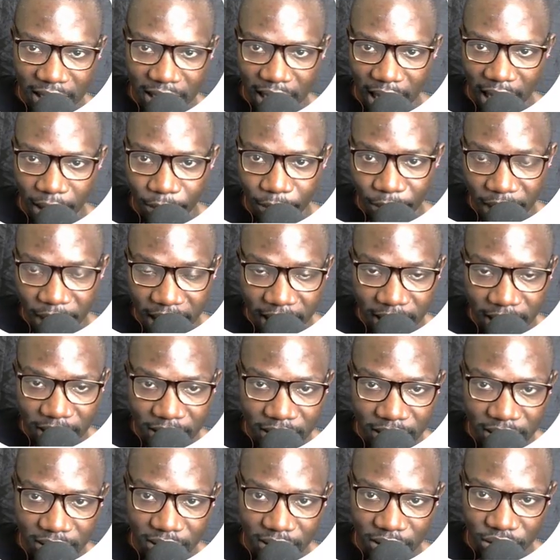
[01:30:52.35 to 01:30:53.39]
a mail
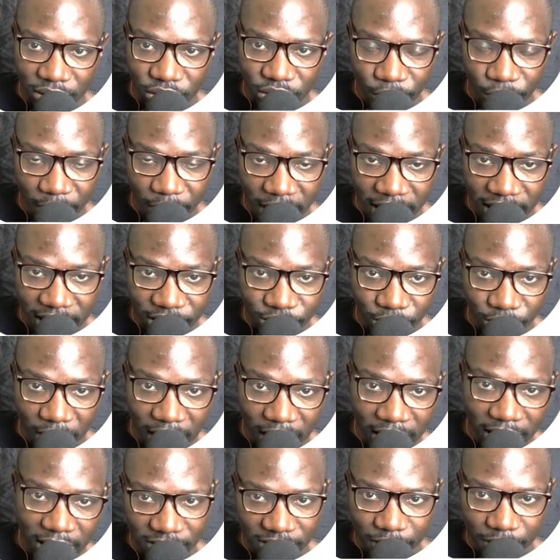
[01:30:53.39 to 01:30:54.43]
domain as well.